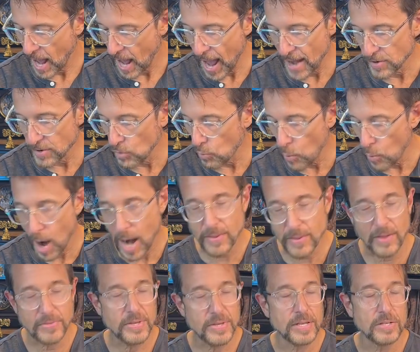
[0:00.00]
I don't know
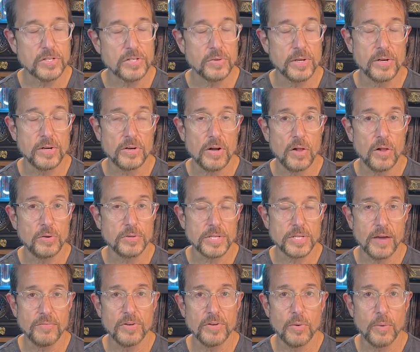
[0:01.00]
why that thing is
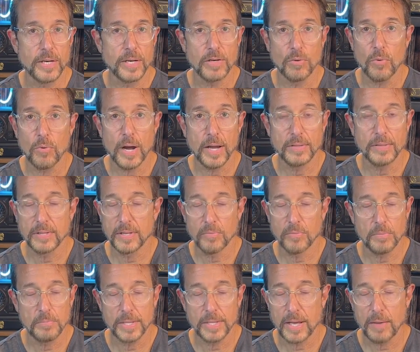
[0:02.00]
$300. I have no idea why it
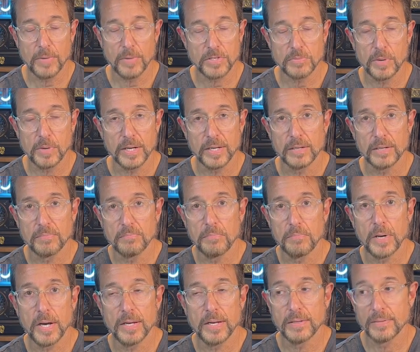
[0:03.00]
would be that much money,
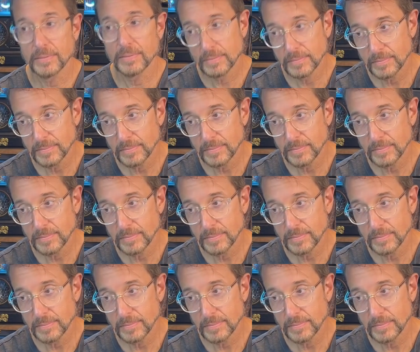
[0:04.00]
but